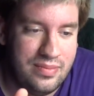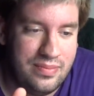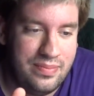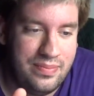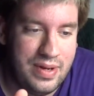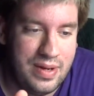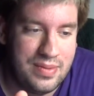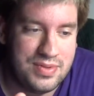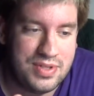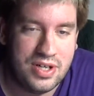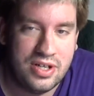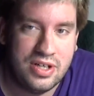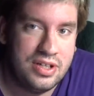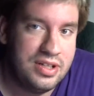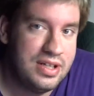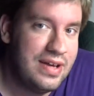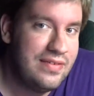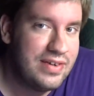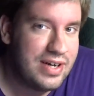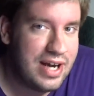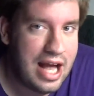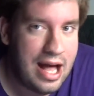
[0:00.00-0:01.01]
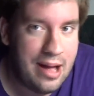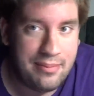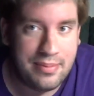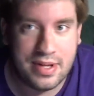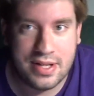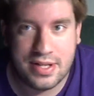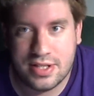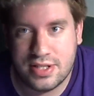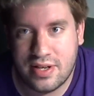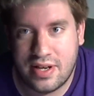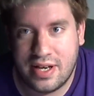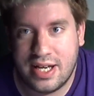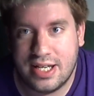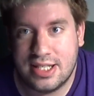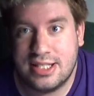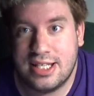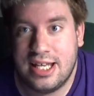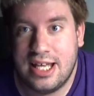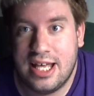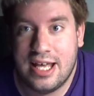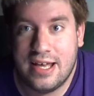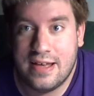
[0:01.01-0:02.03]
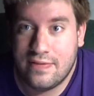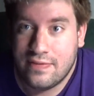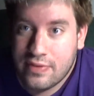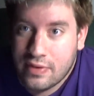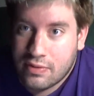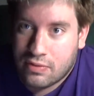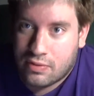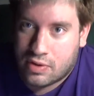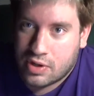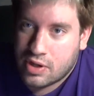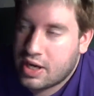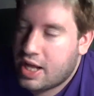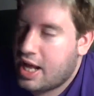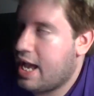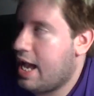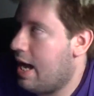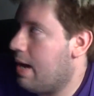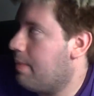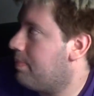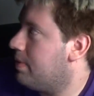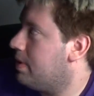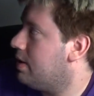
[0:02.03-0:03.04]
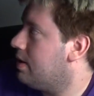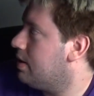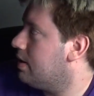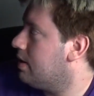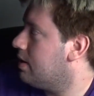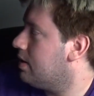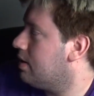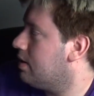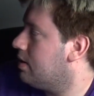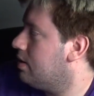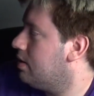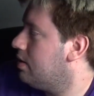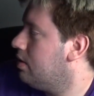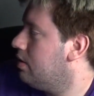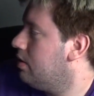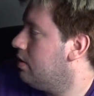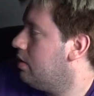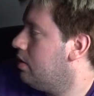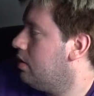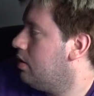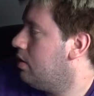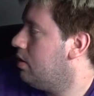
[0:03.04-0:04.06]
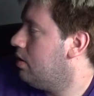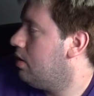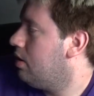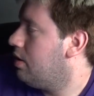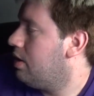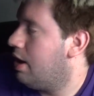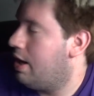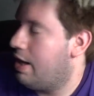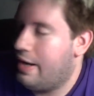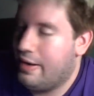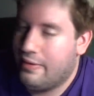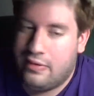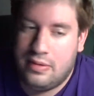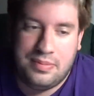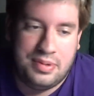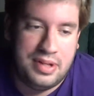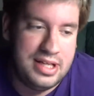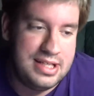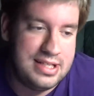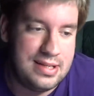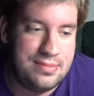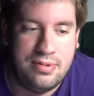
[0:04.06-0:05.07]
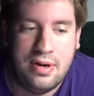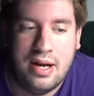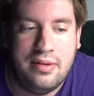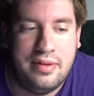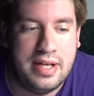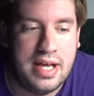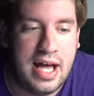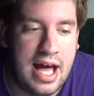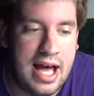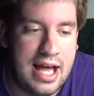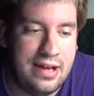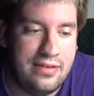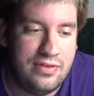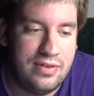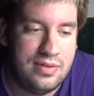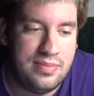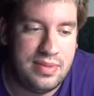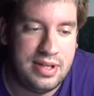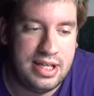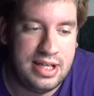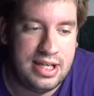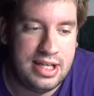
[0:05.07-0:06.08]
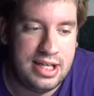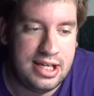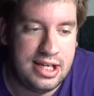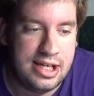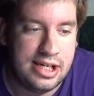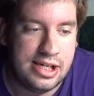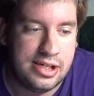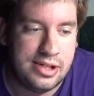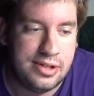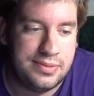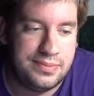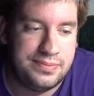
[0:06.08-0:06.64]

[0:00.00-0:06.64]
But I'm sure it'll never happen, so I guess if it were to happen... one place I'd probably hide it would be...